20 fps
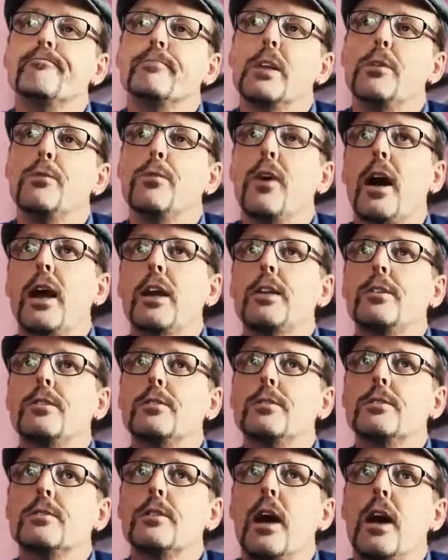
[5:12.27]

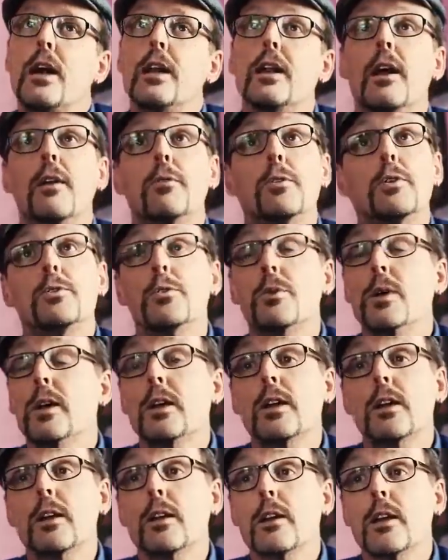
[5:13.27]
Advice: I never
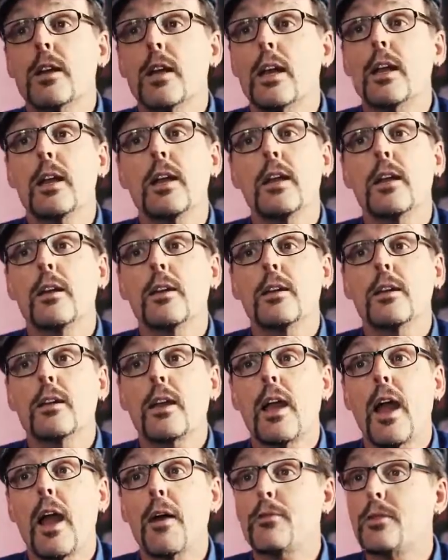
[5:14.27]
drink any
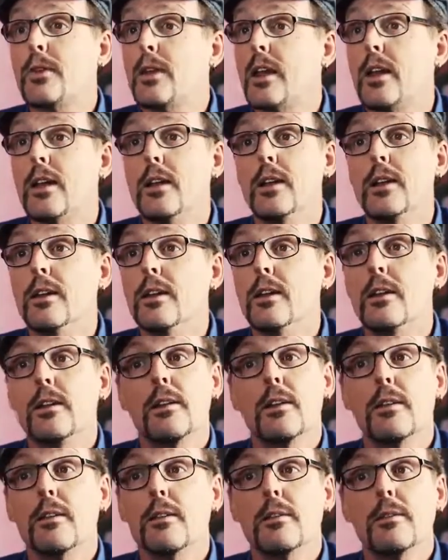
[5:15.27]
caffeinated
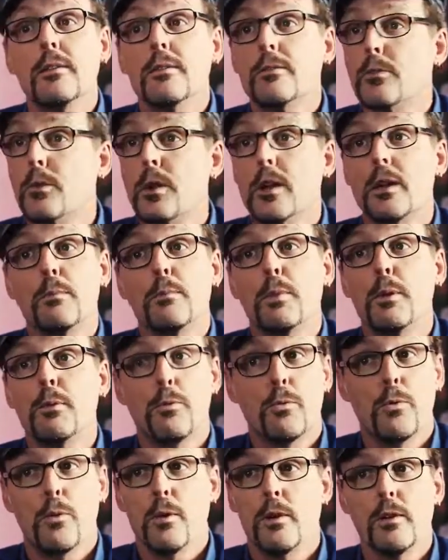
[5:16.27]
drink
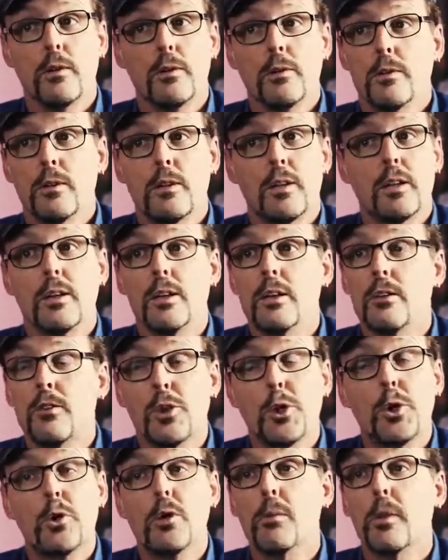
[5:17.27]
before at
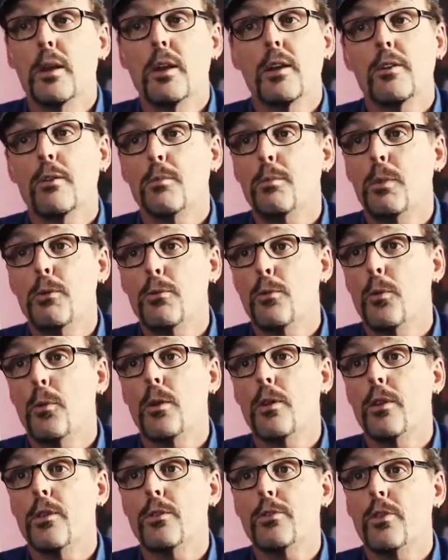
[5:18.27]
least 30 minutes
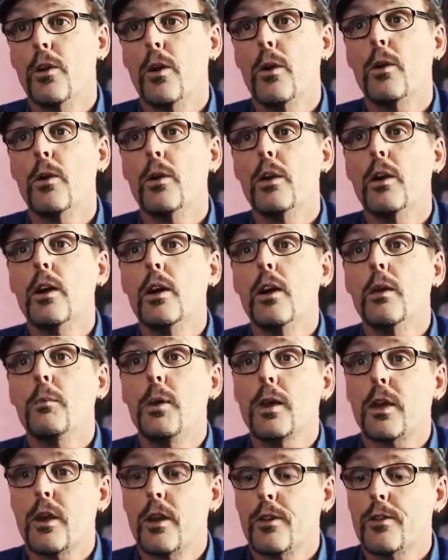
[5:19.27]
before the show,
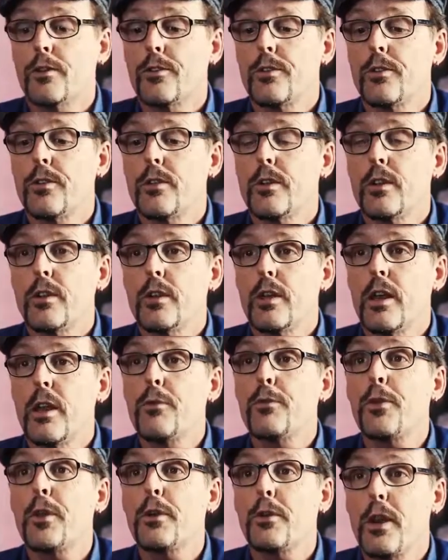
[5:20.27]
because
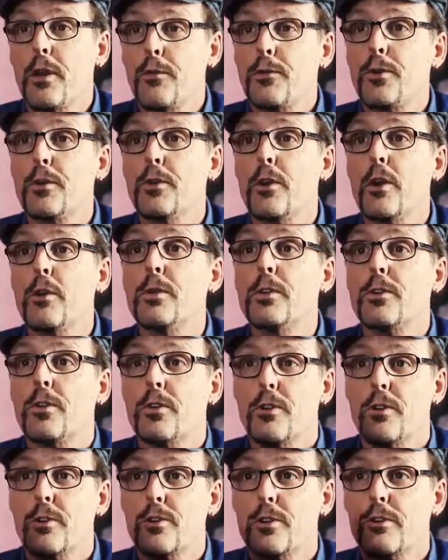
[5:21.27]
if you're nervous,
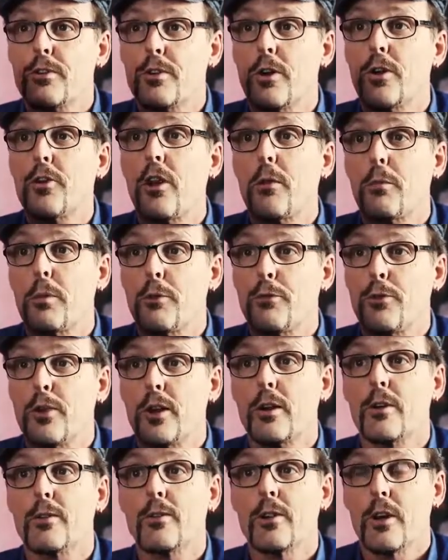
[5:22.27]
it usually shows up in the
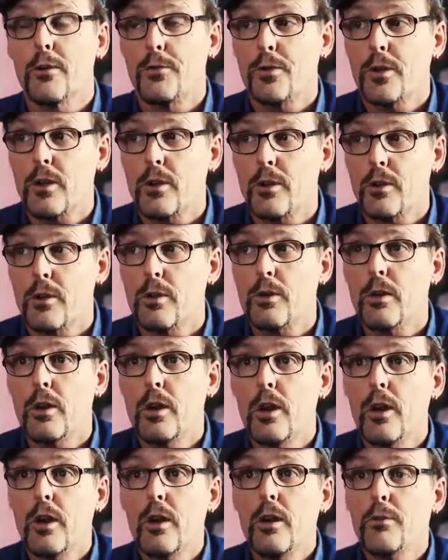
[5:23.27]
fingers, and if you're going to do
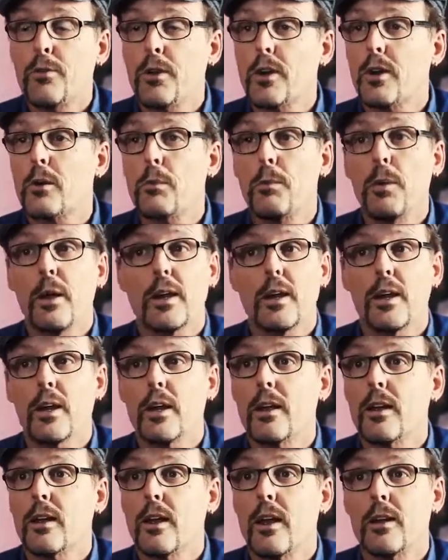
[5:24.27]
finger picking
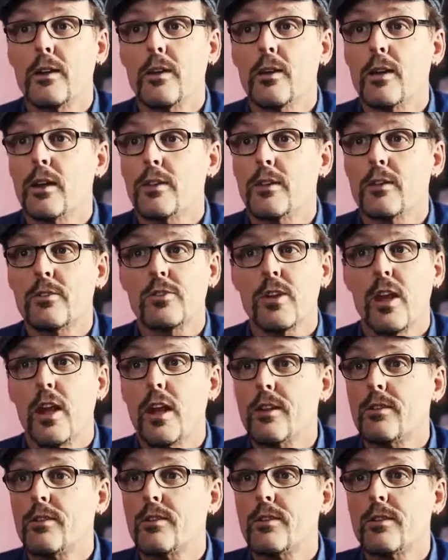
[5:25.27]
and you get the
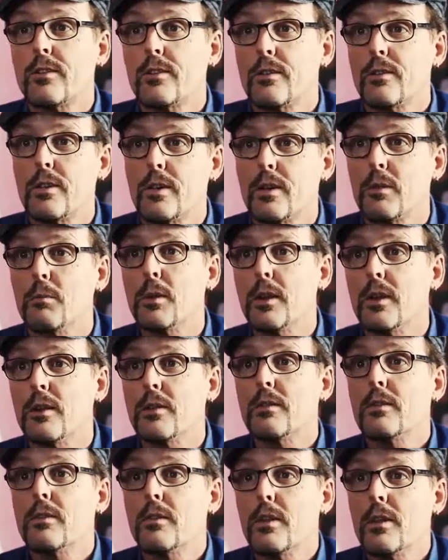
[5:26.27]
shakes, you can be
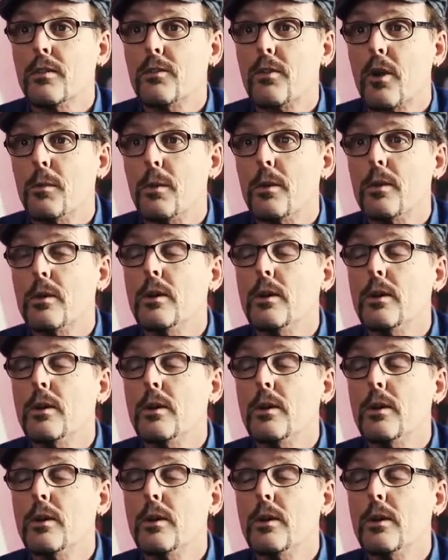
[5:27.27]
in trouble.